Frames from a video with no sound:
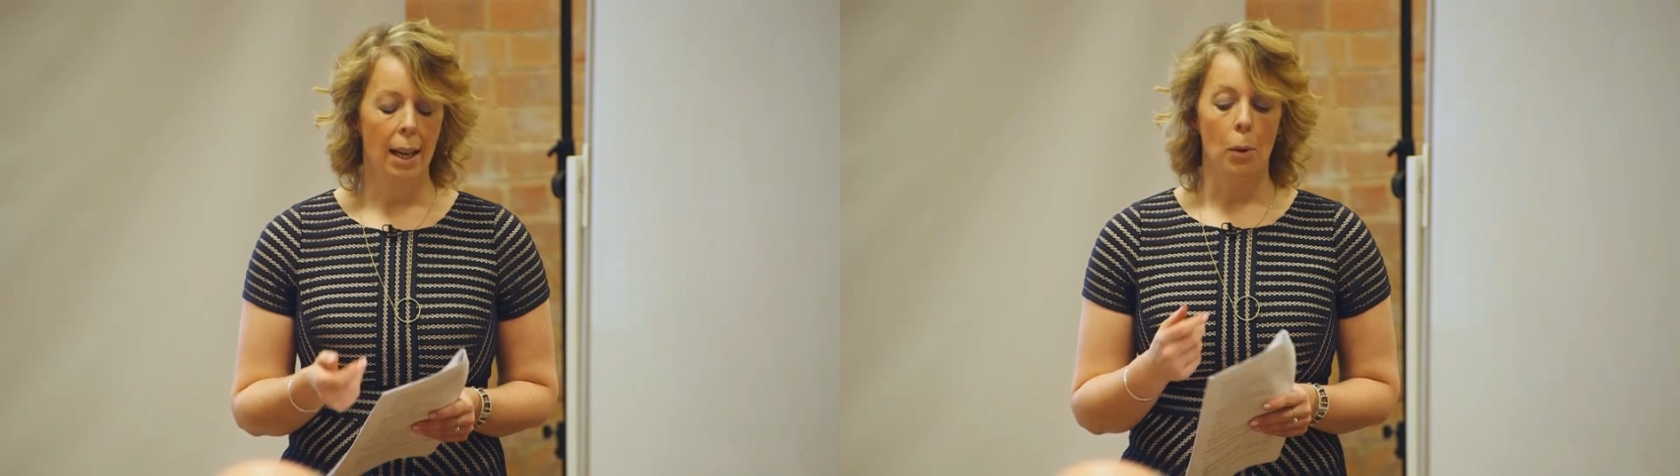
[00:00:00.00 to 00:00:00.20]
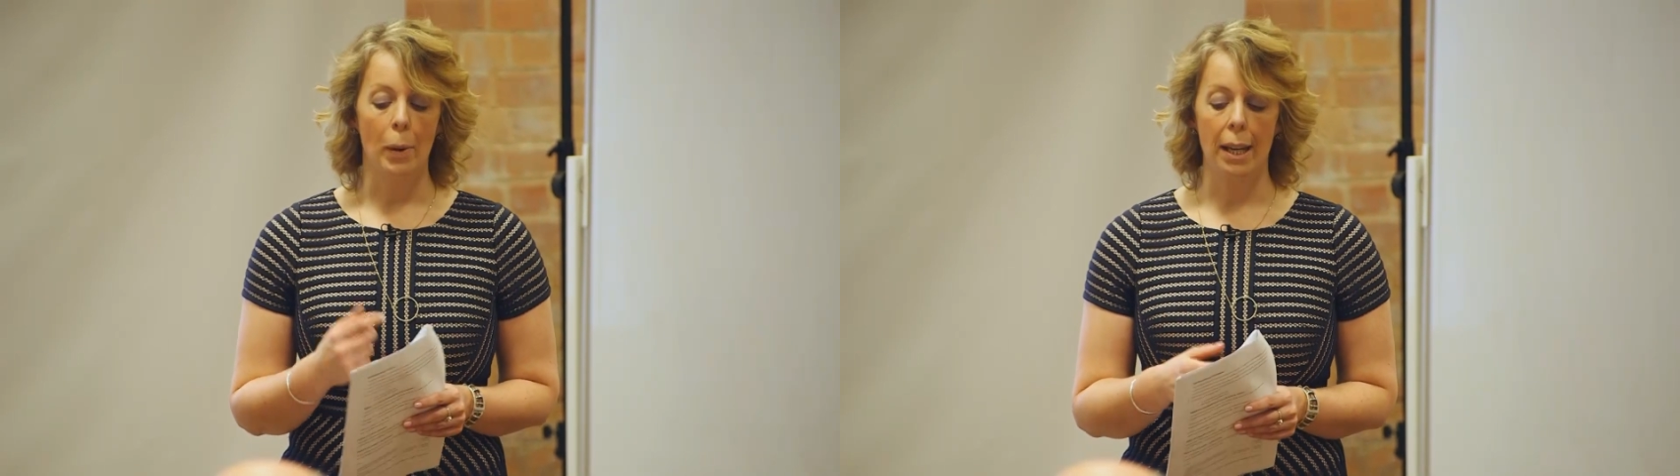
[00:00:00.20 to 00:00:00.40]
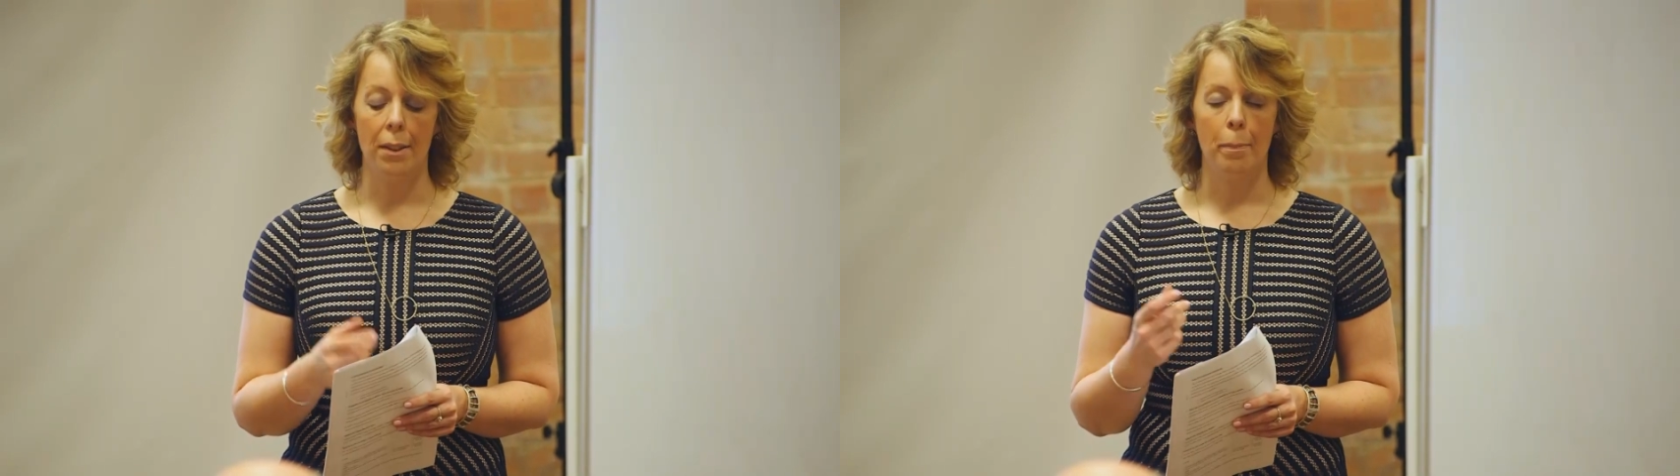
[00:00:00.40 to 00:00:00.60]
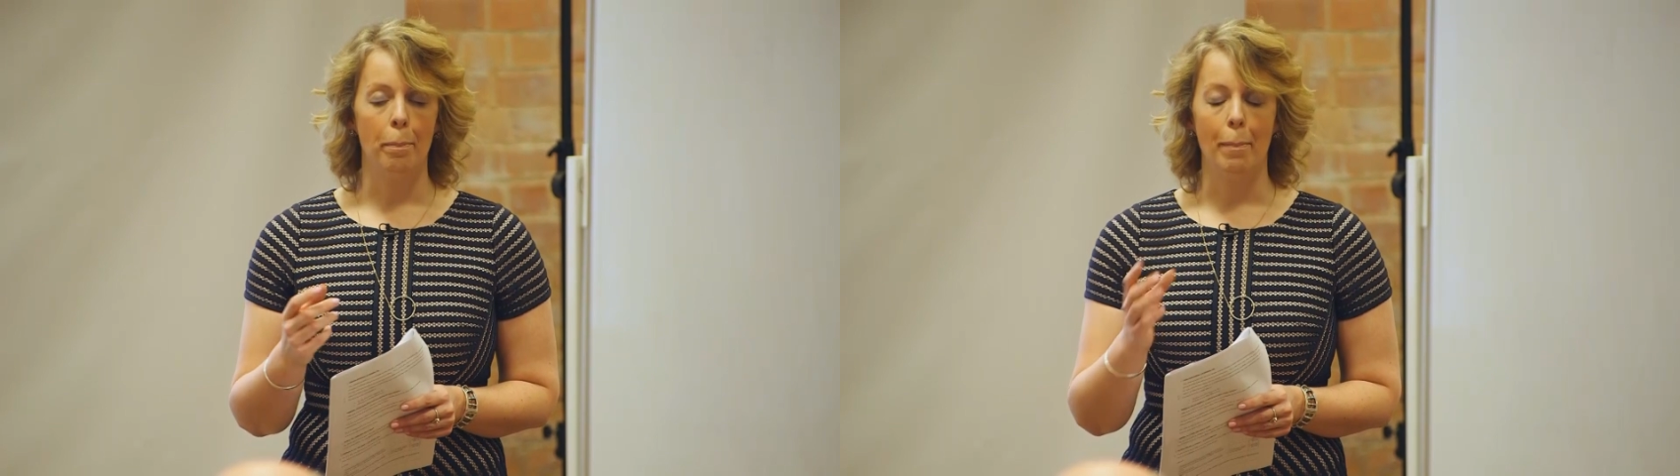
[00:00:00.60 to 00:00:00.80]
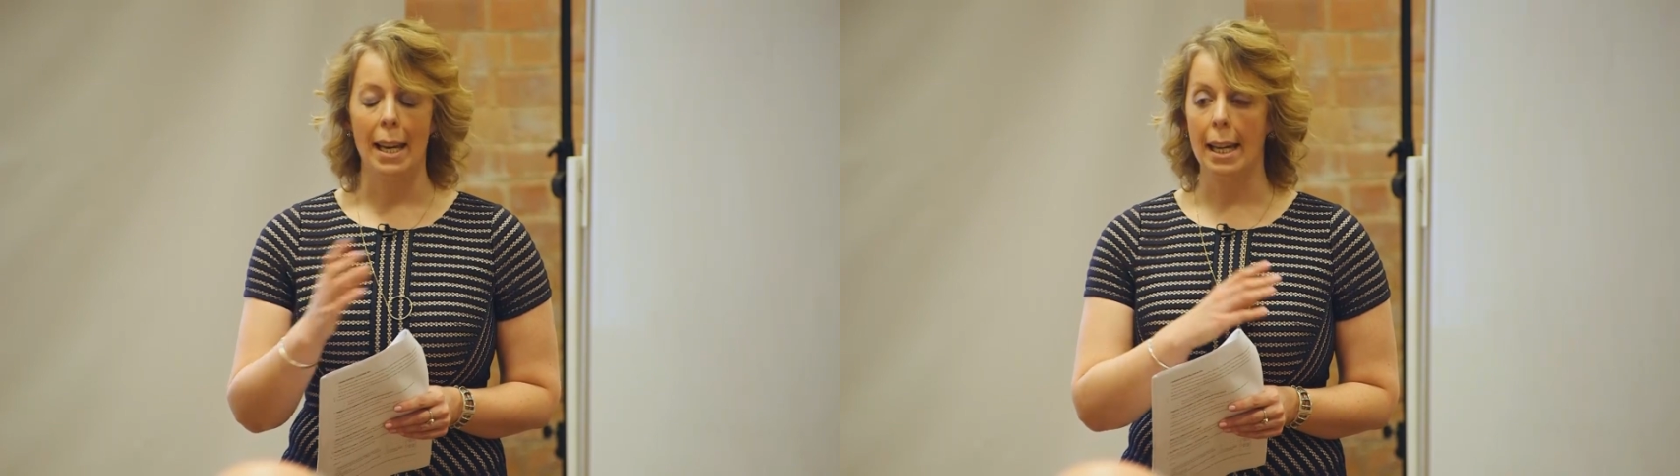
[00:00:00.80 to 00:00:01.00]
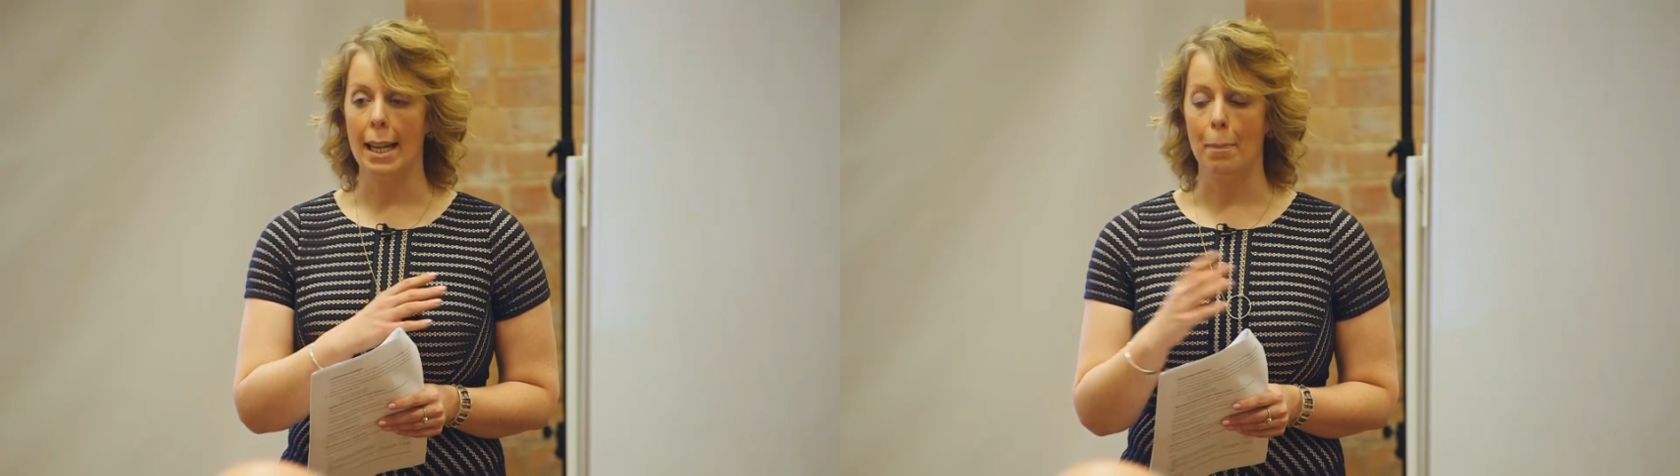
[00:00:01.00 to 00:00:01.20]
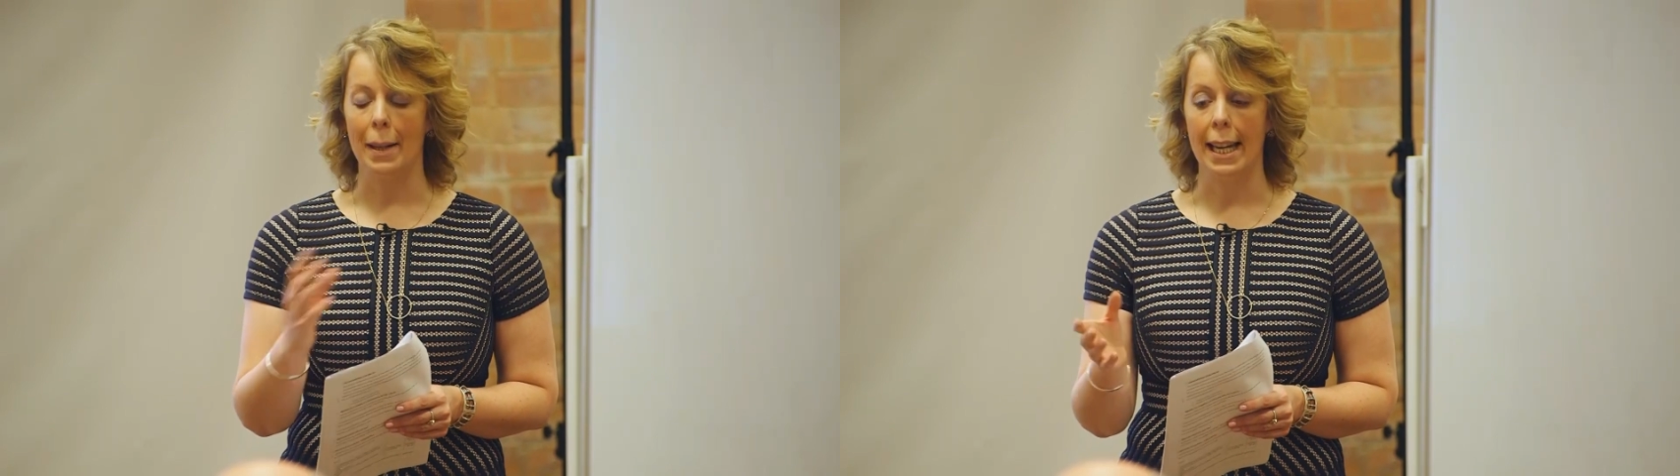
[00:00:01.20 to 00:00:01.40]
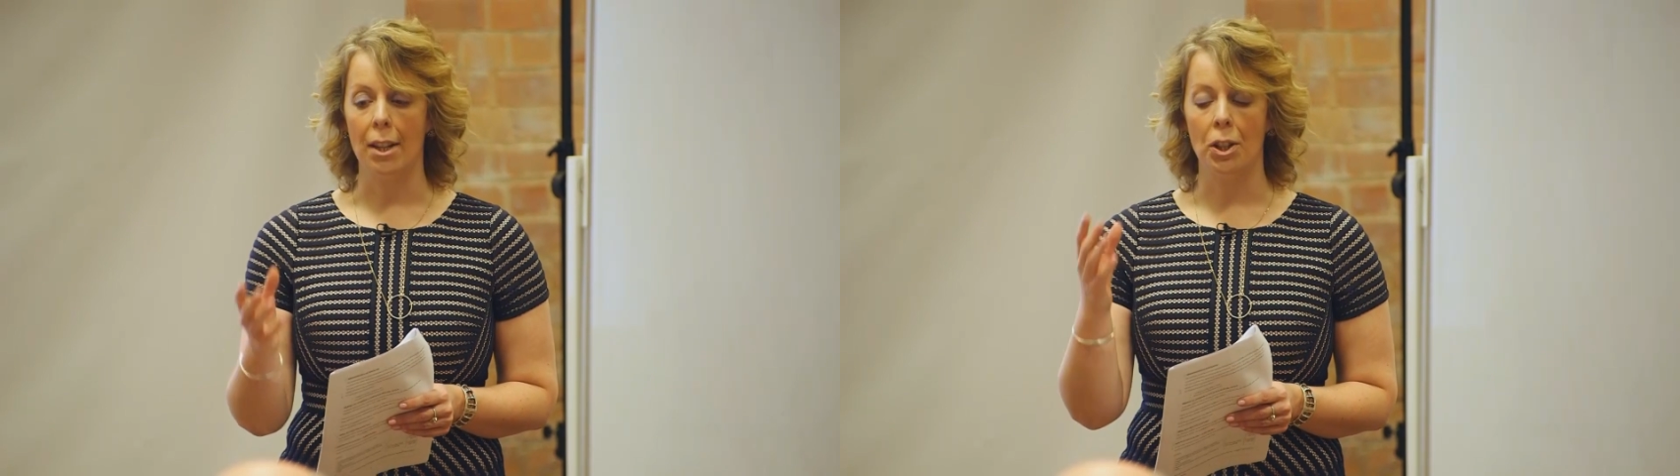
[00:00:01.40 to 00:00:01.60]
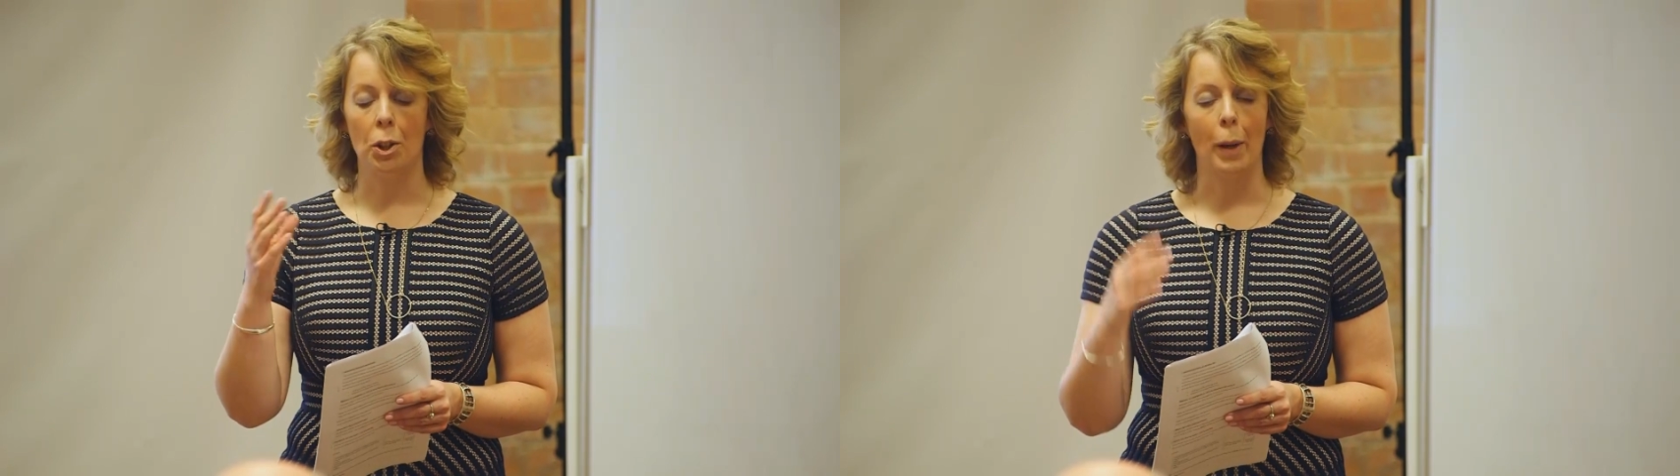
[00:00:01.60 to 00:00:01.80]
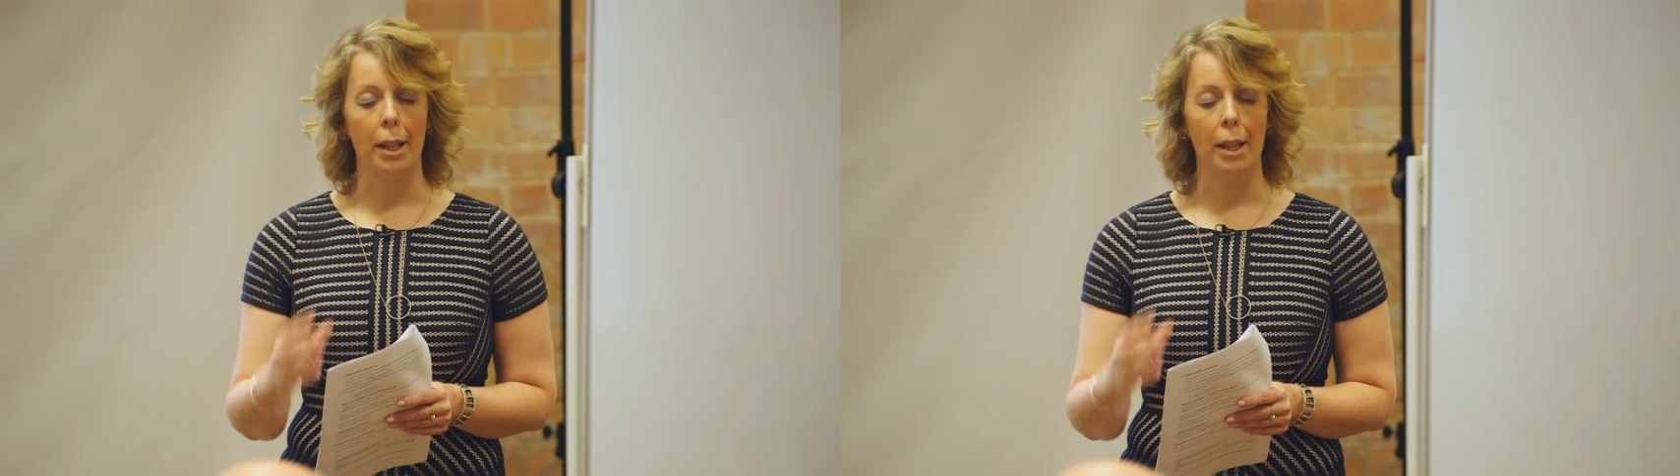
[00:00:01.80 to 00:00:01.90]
We can make an application to